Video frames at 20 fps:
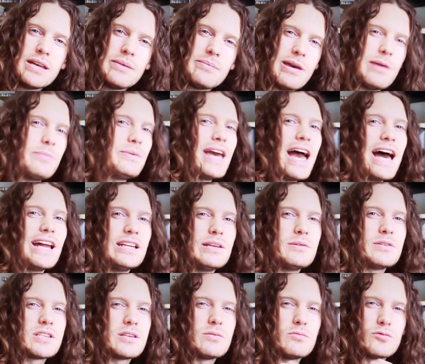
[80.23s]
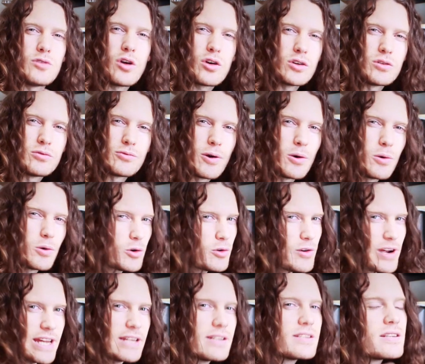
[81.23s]
maybe add in some rock and roll
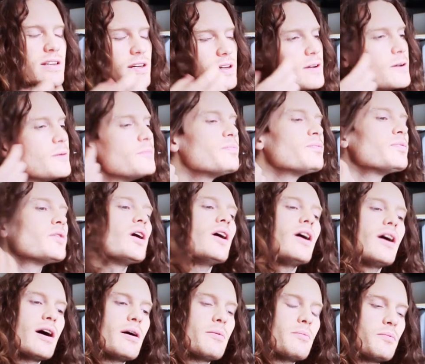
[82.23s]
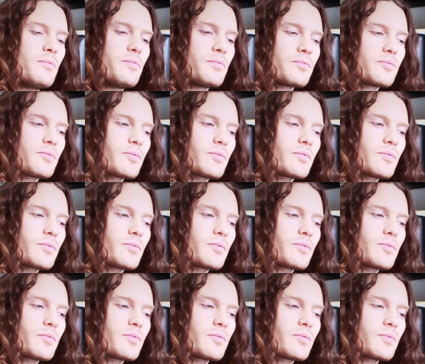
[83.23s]
grit or